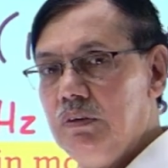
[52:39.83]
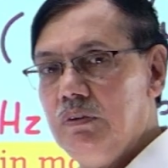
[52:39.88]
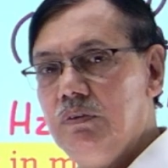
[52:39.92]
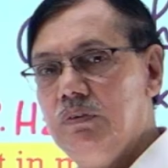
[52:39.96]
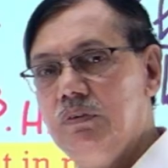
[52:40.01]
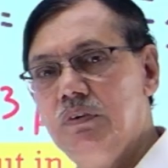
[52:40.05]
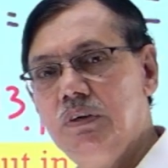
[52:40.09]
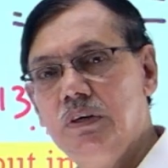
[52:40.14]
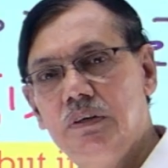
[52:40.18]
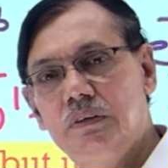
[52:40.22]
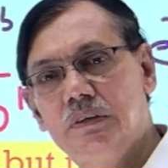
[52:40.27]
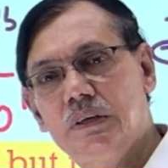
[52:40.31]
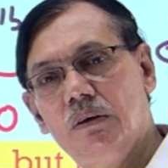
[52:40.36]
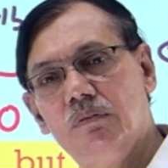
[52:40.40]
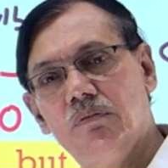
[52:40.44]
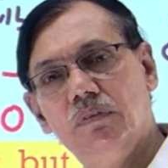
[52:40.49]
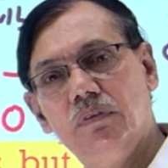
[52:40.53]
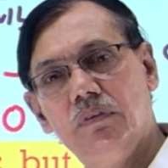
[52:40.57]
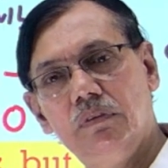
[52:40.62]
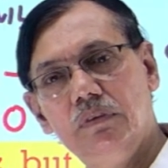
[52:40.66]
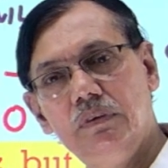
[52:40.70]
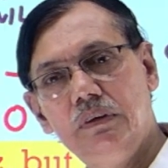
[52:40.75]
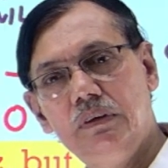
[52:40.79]
need some
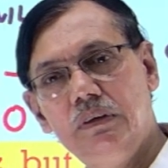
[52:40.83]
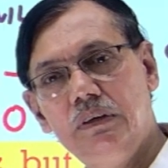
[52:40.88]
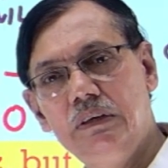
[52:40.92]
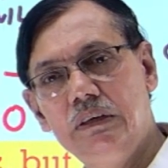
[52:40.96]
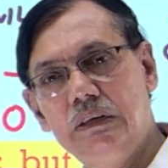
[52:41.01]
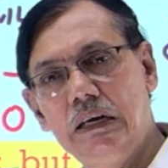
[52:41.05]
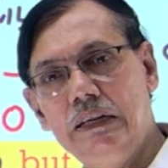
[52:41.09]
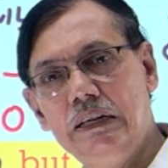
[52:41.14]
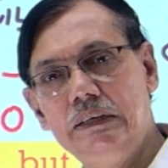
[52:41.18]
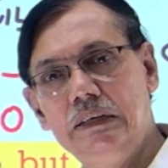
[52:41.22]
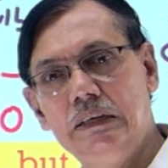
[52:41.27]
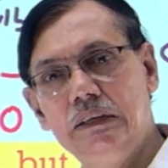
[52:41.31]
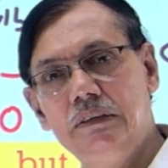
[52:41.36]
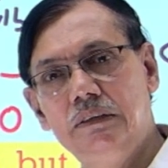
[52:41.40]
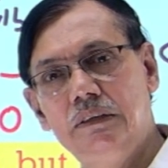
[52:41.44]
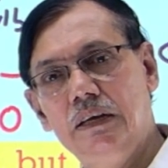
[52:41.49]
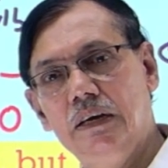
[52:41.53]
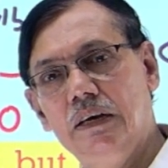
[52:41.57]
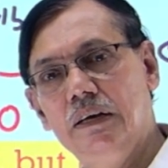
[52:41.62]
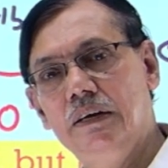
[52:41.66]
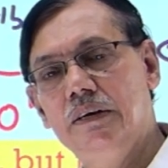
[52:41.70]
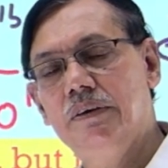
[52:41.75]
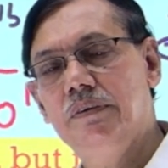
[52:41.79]
intelligence here.
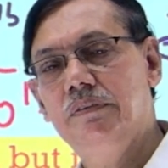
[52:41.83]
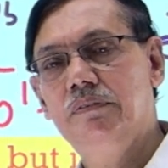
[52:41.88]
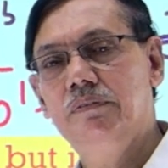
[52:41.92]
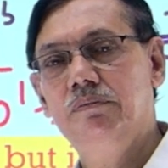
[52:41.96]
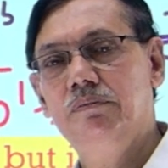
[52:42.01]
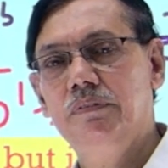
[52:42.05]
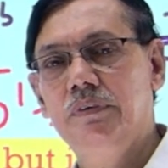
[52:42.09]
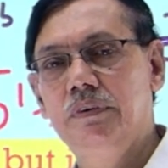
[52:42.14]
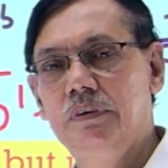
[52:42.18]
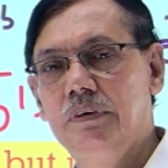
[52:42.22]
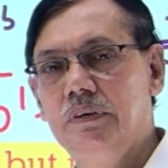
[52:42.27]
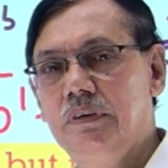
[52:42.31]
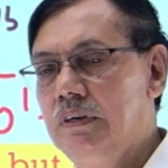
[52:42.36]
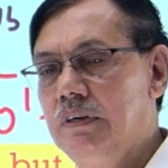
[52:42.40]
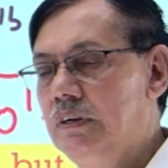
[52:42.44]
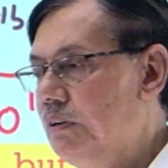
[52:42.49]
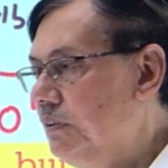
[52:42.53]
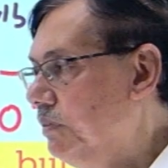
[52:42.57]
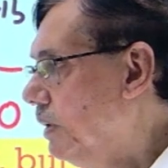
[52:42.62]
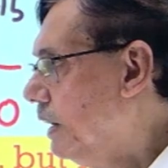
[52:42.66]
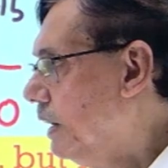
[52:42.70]
What